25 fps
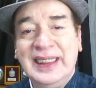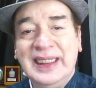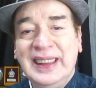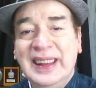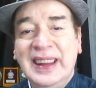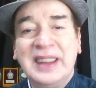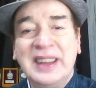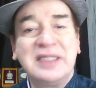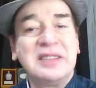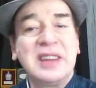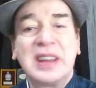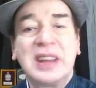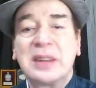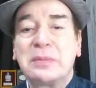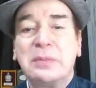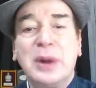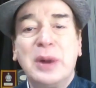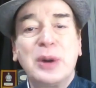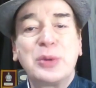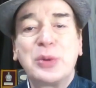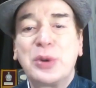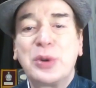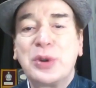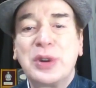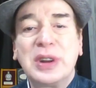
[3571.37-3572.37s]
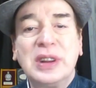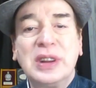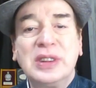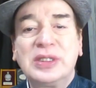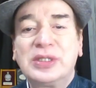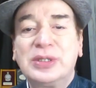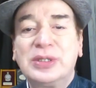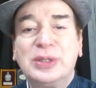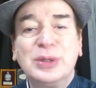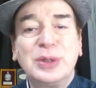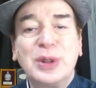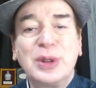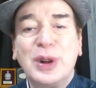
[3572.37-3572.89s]
and where
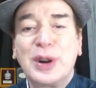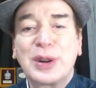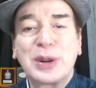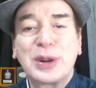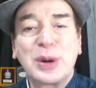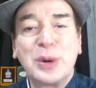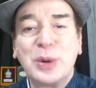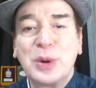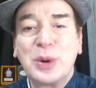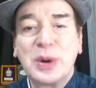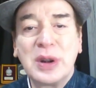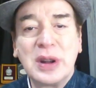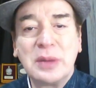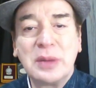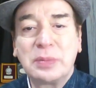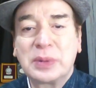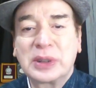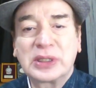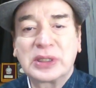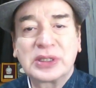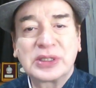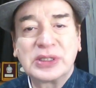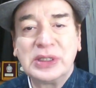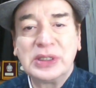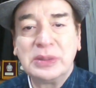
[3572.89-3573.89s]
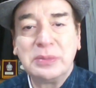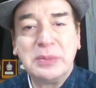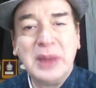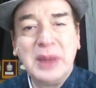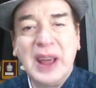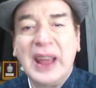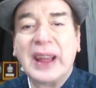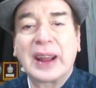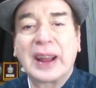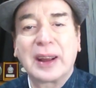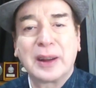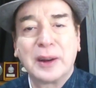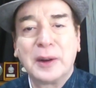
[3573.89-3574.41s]
boundaries do not hold a person
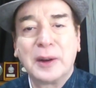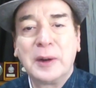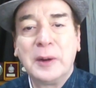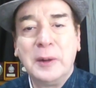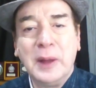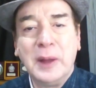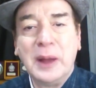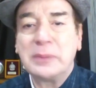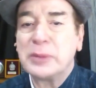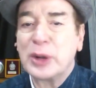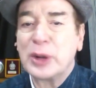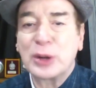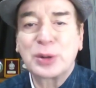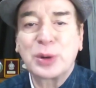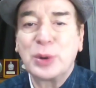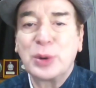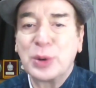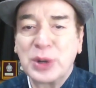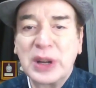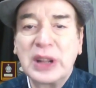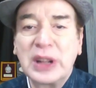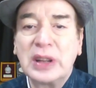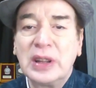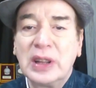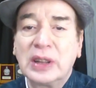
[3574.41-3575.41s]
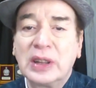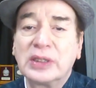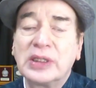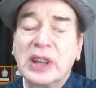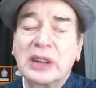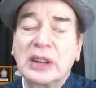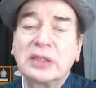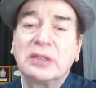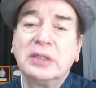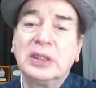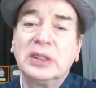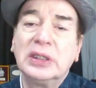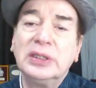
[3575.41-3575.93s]
back, I'm not quoting the
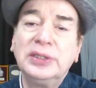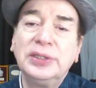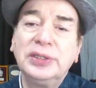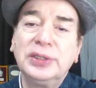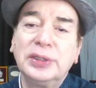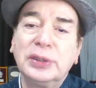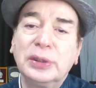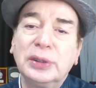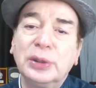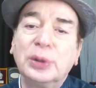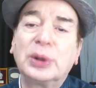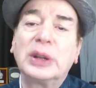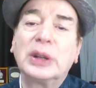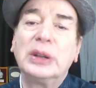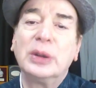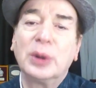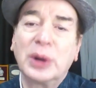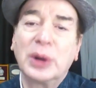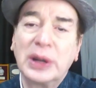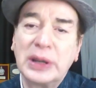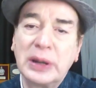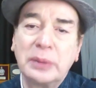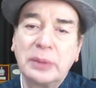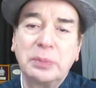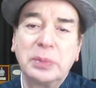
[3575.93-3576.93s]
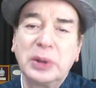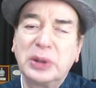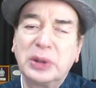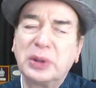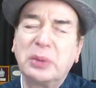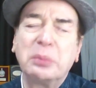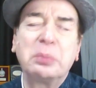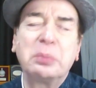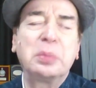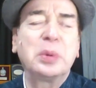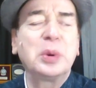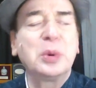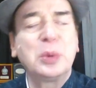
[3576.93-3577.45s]
exact words. You can look it up. It's a
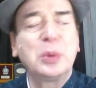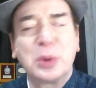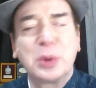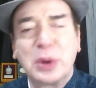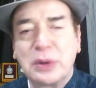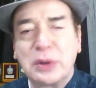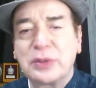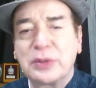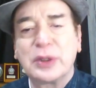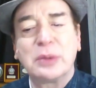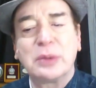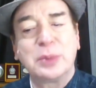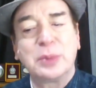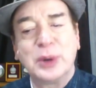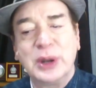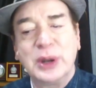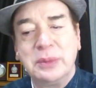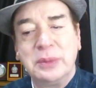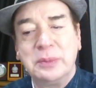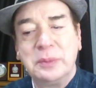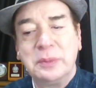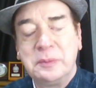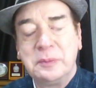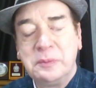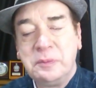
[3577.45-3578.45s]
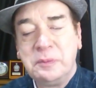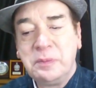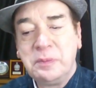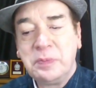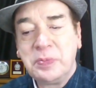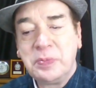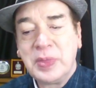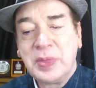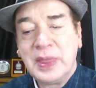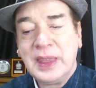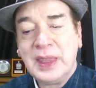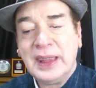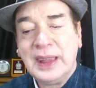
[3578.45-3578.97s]
beautiful poem.
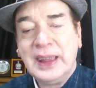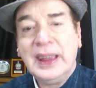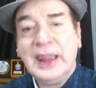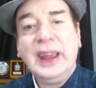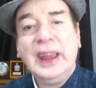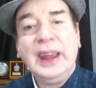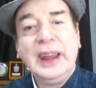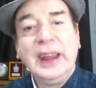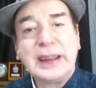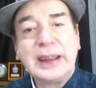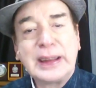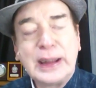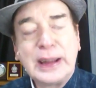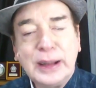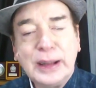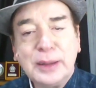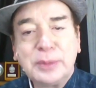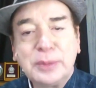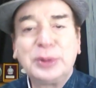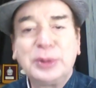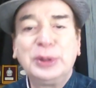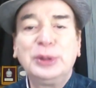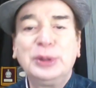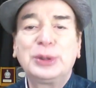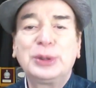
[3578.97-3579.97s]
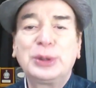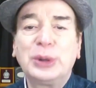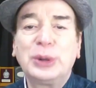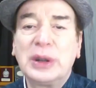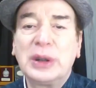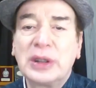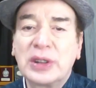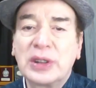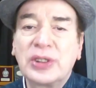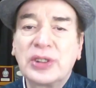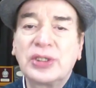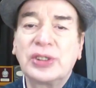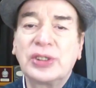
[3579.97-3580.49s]
It helps you to
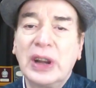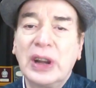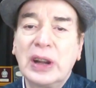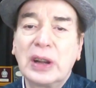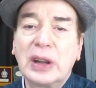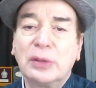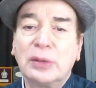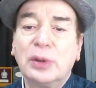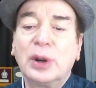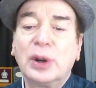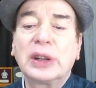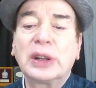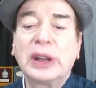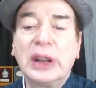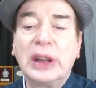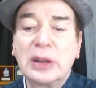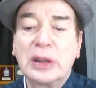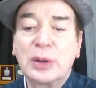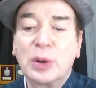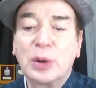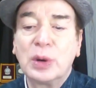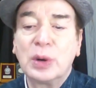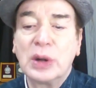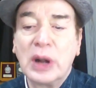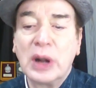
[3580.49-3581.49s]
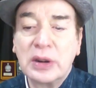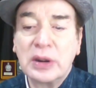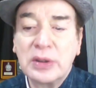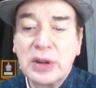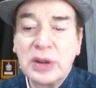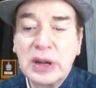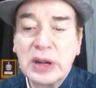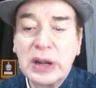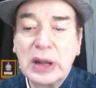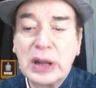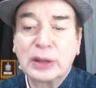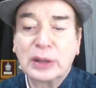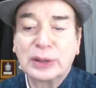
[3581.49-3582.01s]
understand what he told
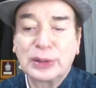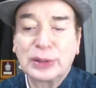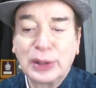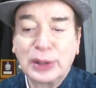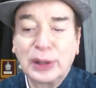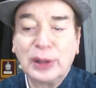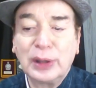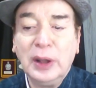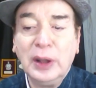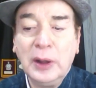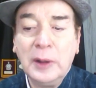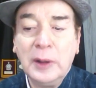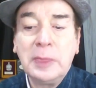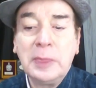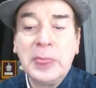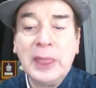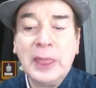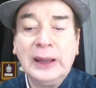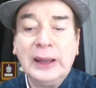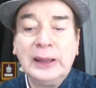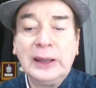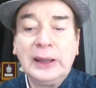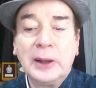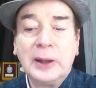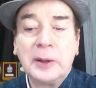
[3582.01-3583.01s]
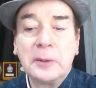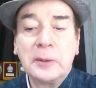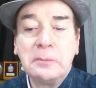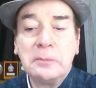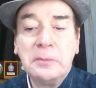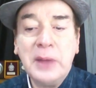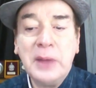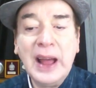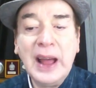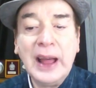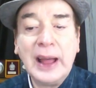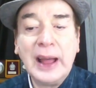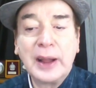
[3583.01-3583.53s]
100 years uh, uh,
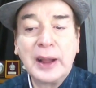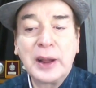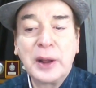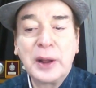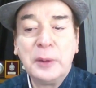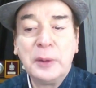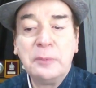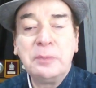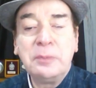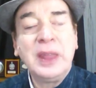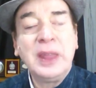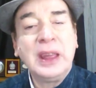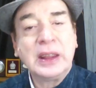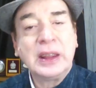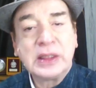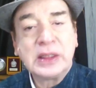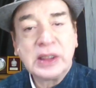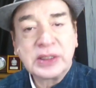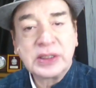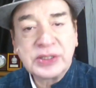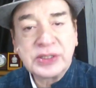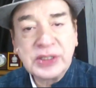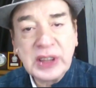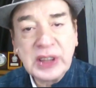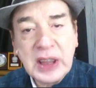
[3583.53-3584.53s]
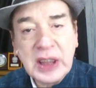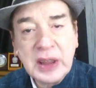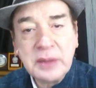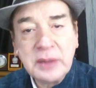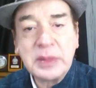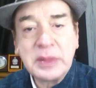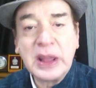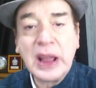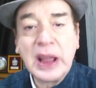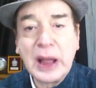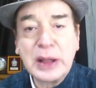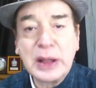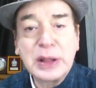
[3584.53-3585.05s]
back. The same
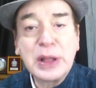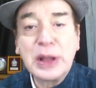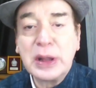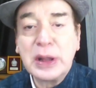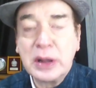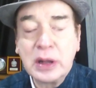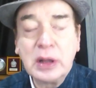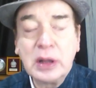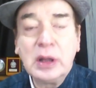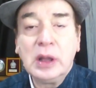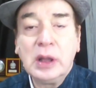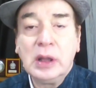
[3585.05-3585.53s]
thing. I think